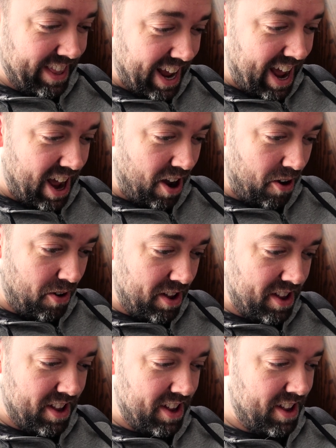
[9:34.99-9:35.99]

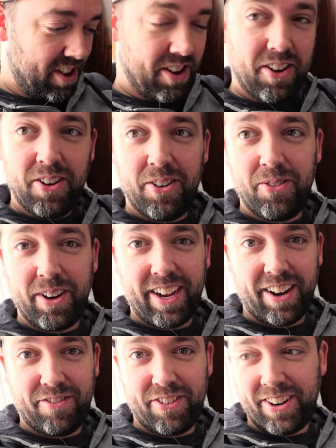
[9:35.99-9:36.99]
Now, we
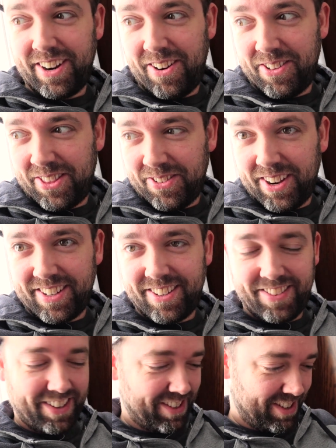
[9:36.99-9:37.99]
gotta figure out what the rest
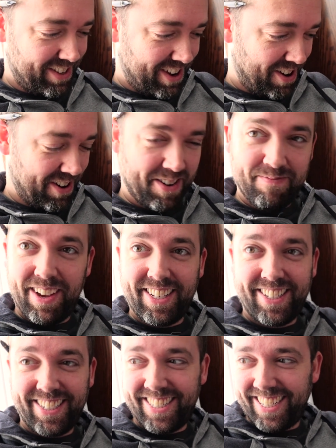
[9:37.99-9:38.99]
of this coded
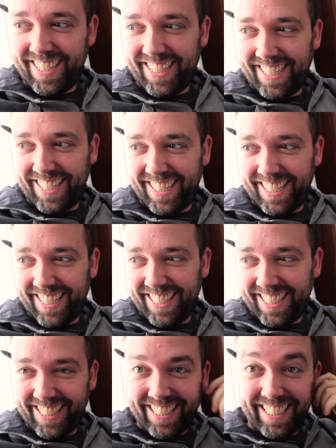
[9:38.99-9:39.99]
message
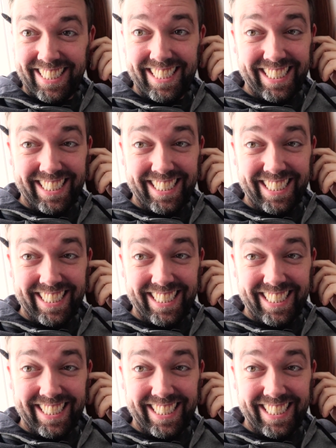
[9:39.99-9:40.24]
is.